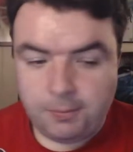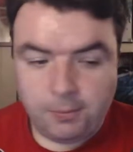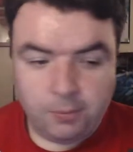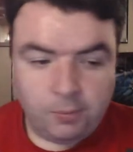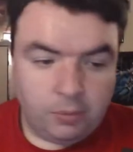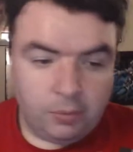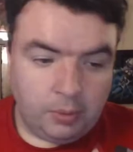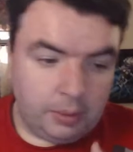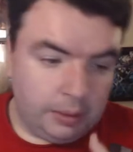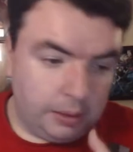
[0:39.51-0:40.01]

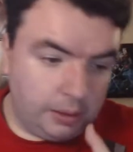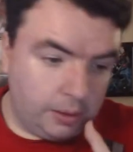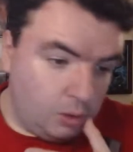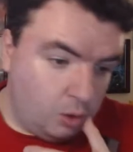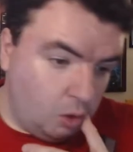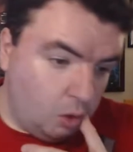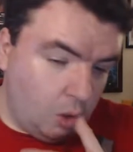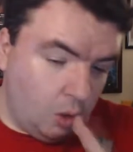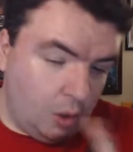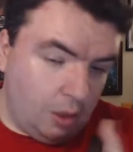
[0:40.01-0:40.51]

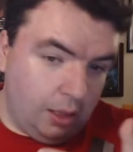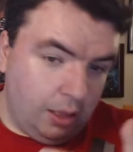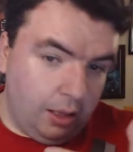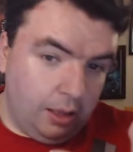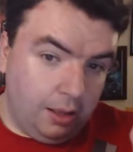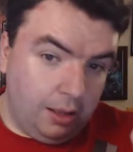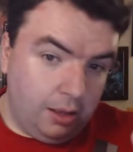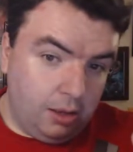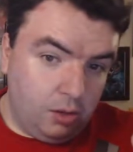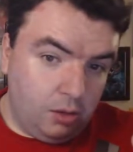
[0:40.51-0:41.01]

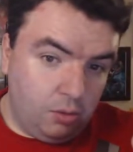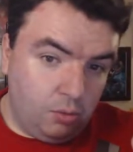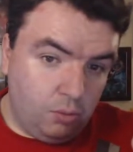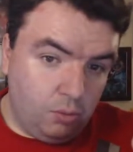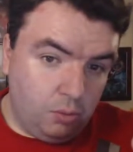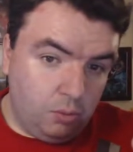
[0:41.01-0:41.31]
(silence)